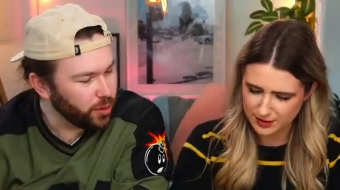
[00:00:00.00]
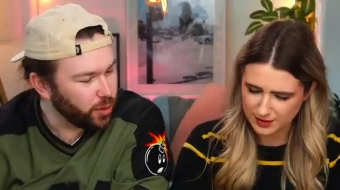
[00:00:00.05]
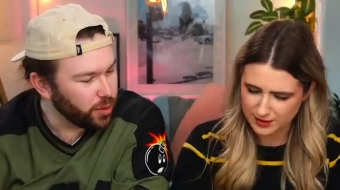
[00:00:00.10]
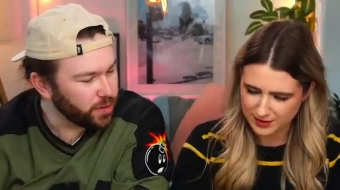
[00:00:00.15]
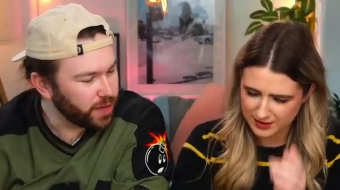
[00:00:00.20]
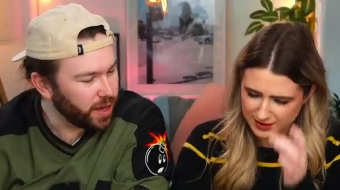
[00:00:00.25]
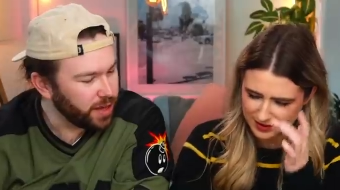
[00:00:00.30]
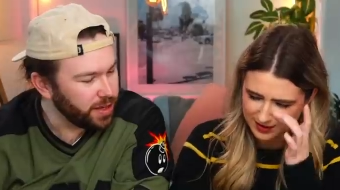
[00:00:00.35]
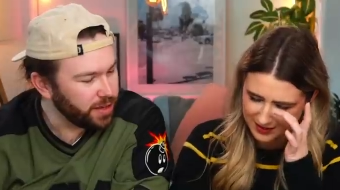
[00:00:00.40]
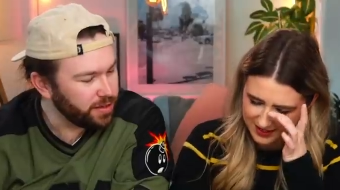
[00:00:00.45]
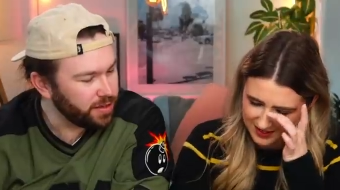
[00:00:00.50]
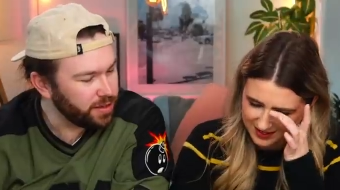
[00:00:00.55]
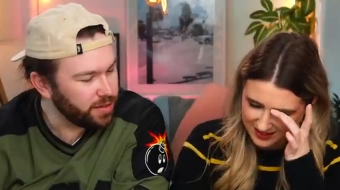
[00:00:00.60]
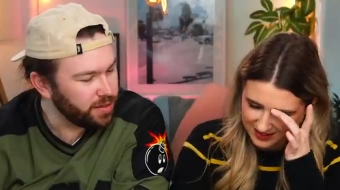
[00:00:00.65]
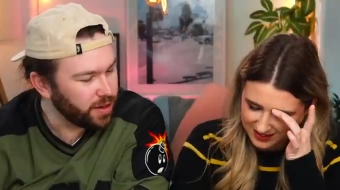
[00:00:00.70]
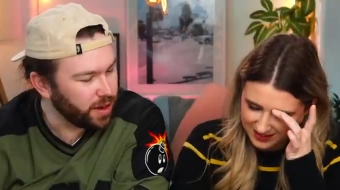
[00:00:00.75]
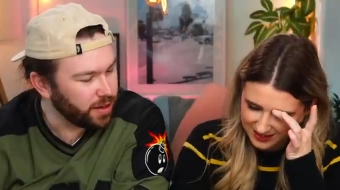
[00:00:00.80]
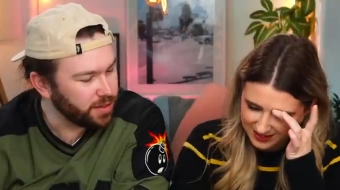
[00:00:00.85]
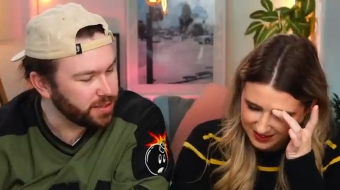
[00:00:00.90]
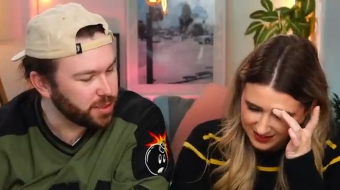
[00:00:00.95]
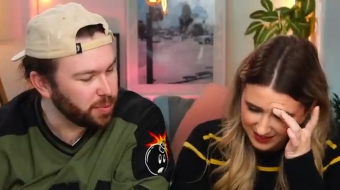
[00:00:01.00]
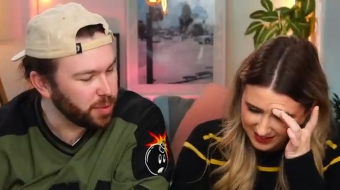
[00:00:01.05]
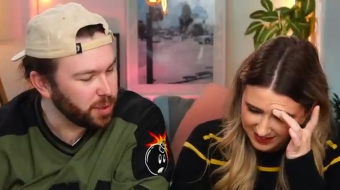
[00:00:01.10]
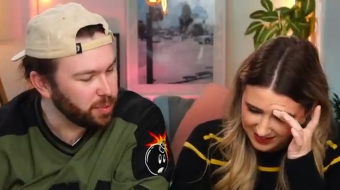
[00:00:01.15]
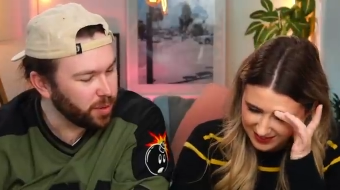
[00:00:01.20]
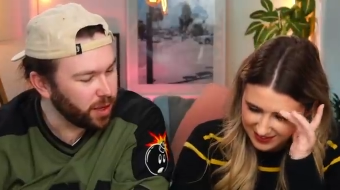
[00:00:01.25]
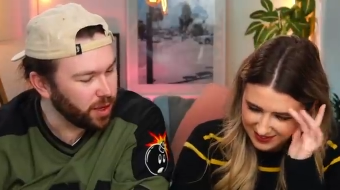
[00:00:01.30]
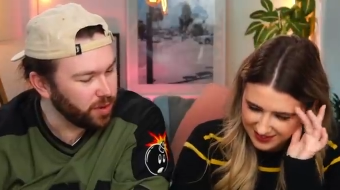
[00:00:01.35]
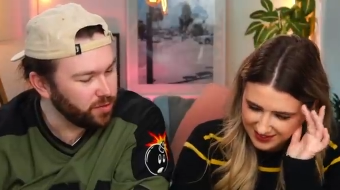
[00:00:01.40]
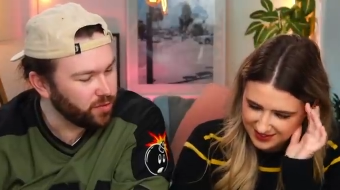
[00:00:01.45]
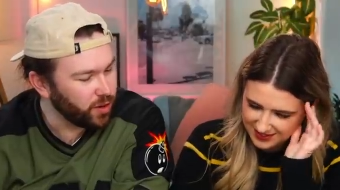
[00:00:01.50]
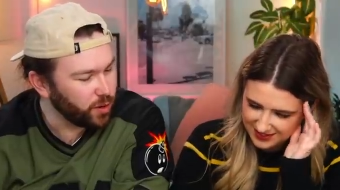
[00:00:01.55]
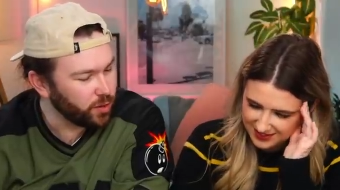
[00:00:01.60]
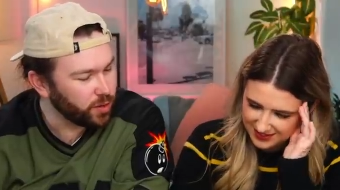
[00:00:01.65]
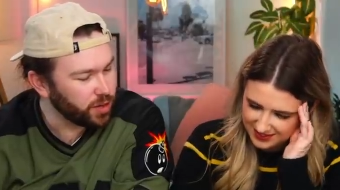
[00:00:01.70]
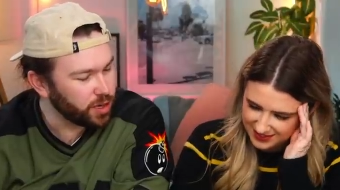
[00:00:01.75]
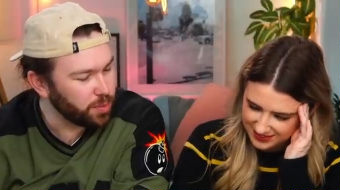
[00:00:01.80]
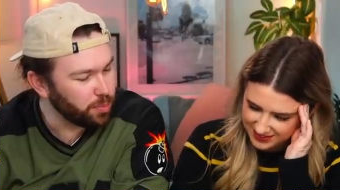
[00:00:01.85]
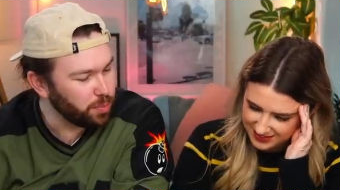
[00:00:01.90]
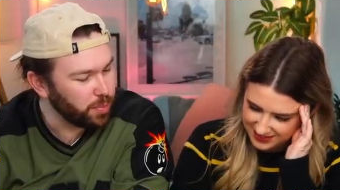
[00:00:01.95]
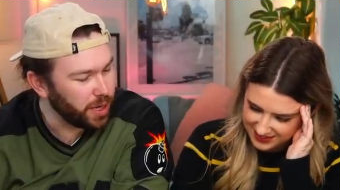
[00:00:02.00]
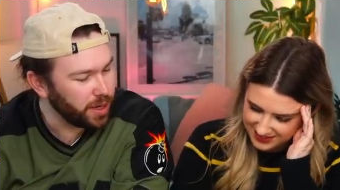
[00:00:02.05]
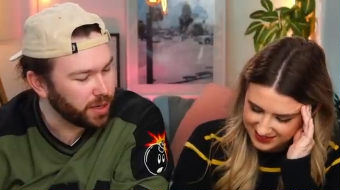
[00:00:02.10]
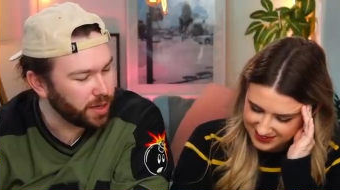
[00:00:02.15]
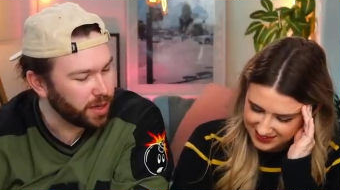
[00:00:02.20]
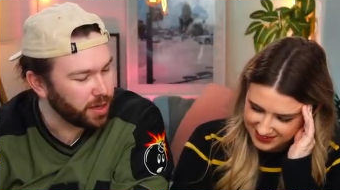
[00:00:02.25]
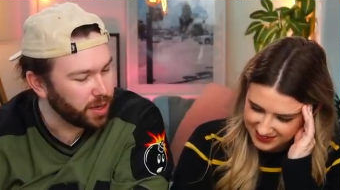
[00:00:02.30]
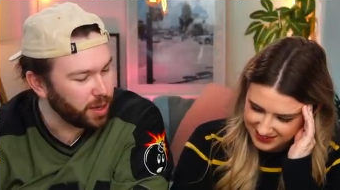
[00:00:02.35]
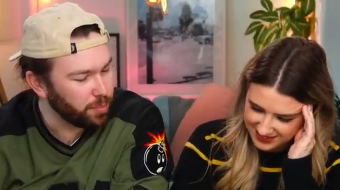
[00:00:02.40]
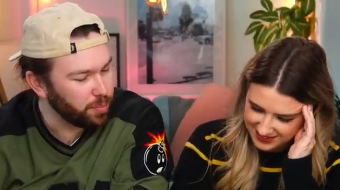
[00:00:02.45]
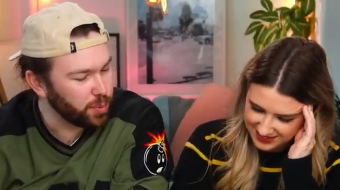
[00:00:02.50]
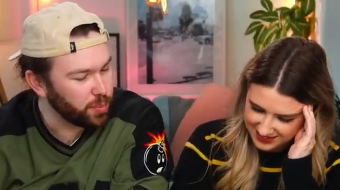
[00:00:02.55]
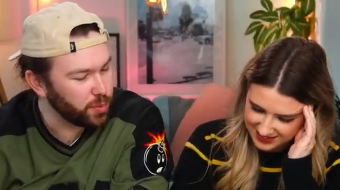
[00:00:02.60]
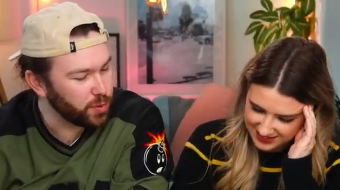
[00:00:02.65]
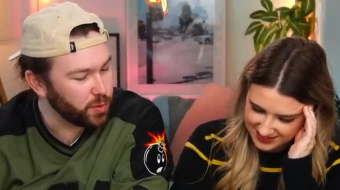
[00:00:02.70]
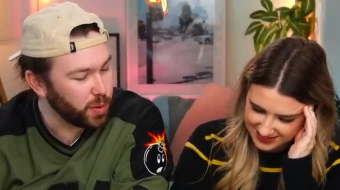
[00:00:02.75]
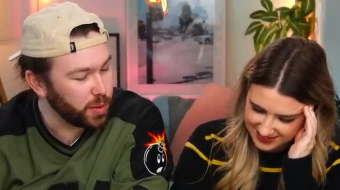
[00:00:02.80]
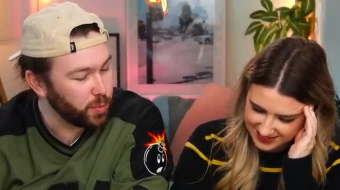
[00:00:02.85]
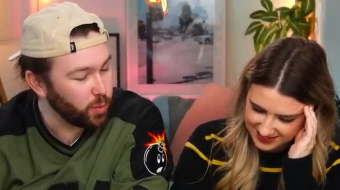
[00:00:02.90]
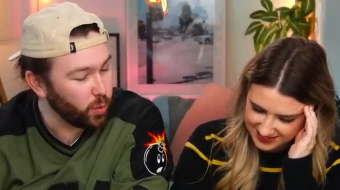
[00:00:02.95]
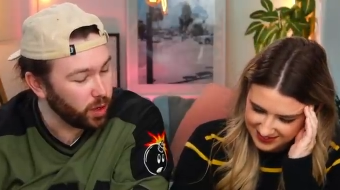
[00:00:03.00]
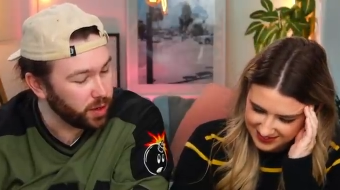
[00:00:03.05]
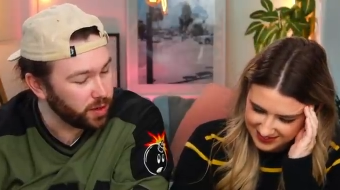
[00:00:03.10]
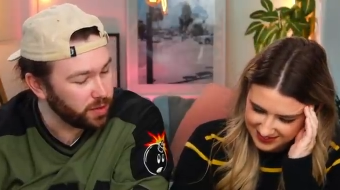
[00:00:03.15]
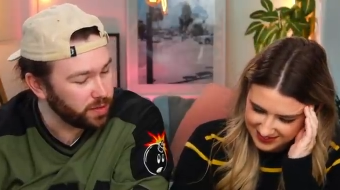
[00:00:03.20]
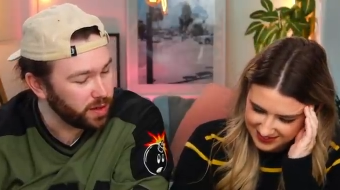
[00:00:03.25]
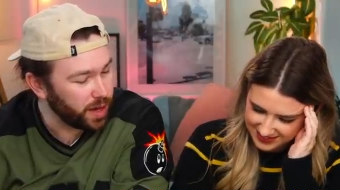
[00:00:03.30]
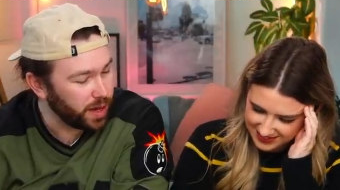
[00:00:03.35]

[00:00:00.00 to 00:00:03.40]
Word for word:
Speaker 1: You will take it in turns to be blindfolded and pick a number between one and